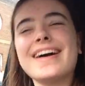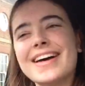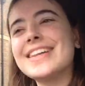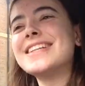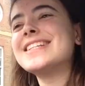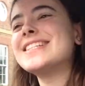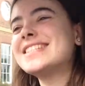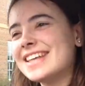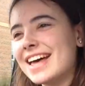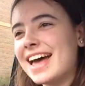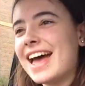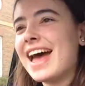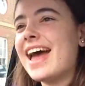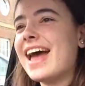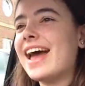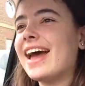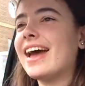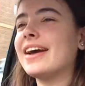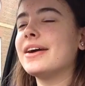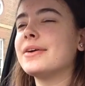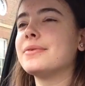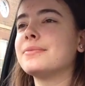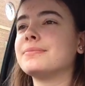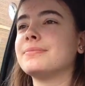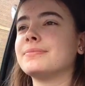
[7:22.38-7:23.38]

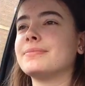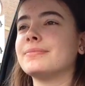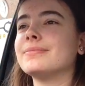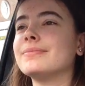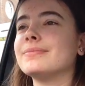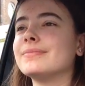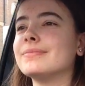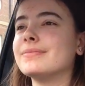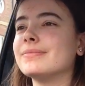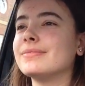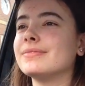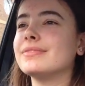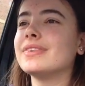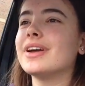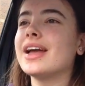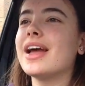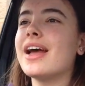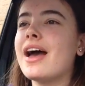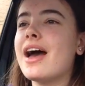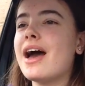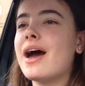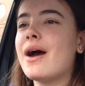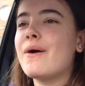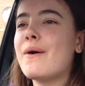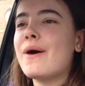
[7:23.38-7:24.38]
say what about
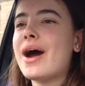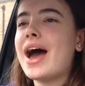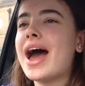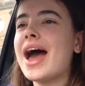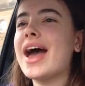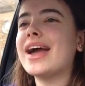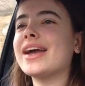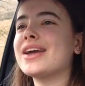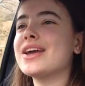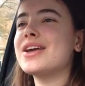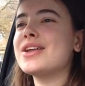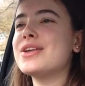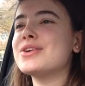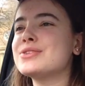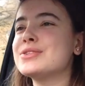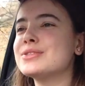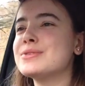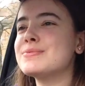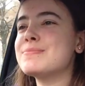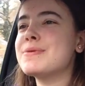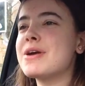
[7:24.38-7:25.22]
now? Oh, I could use a